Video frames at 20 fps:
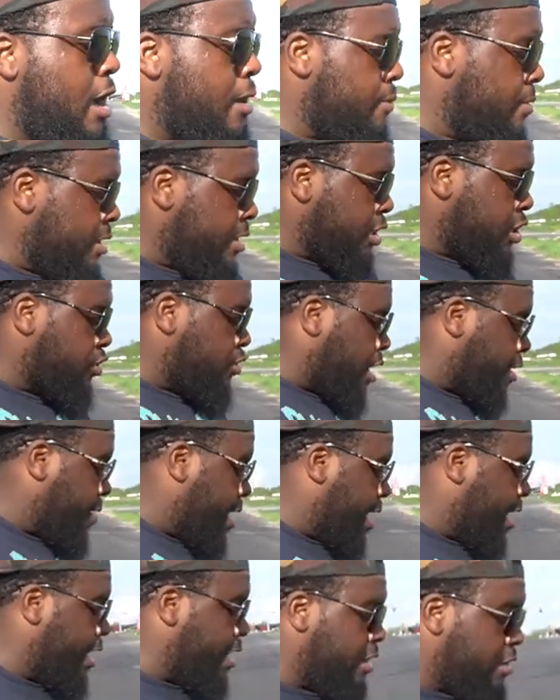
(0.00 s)
With this truck
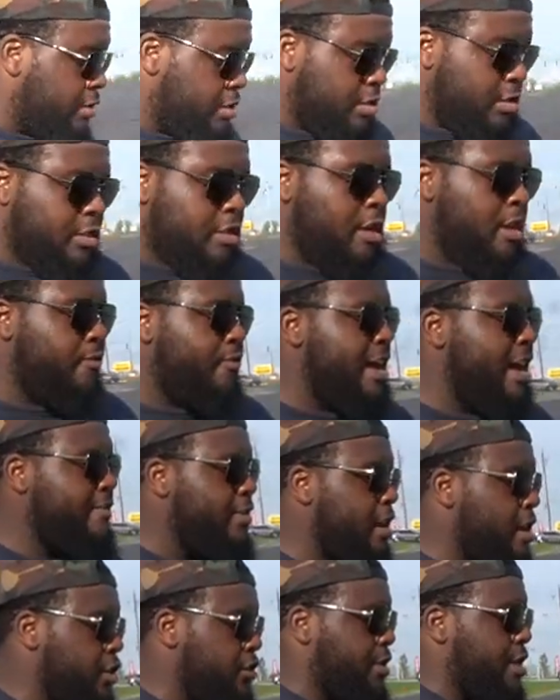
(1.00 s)
right here, though, this is
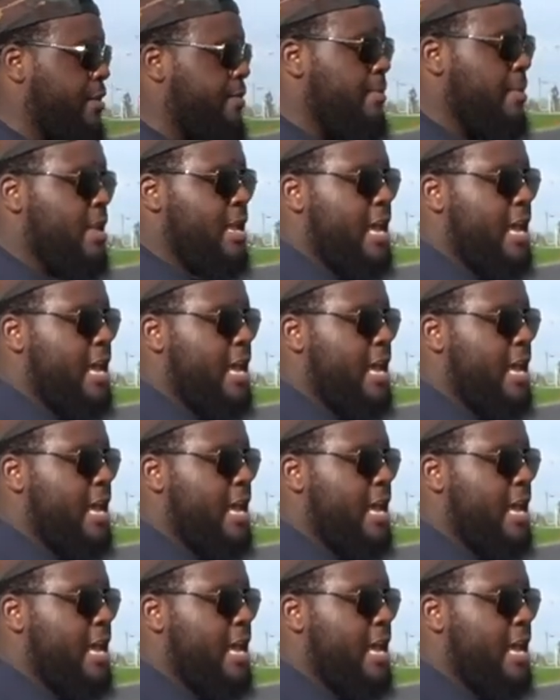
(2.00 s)
3,500.